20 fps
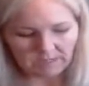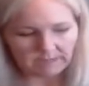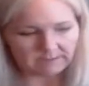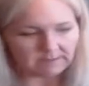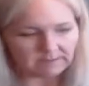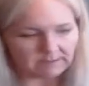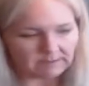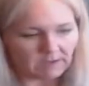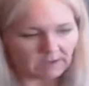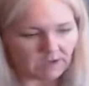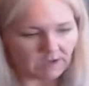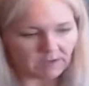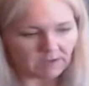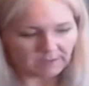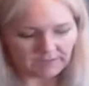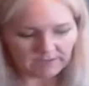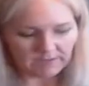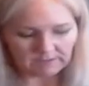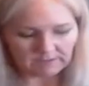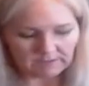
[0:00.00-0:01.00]
it says hot
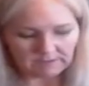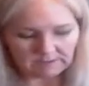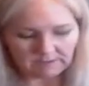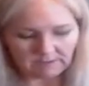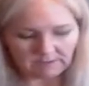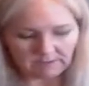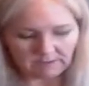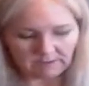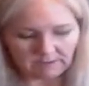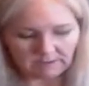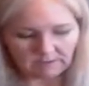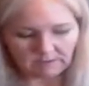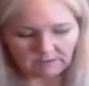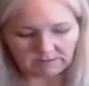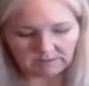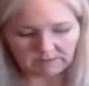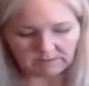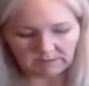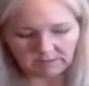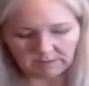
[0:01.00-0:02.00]
mess, and then the other one
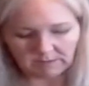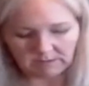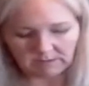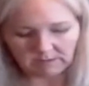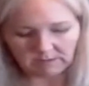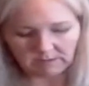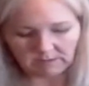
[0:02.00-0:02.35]
says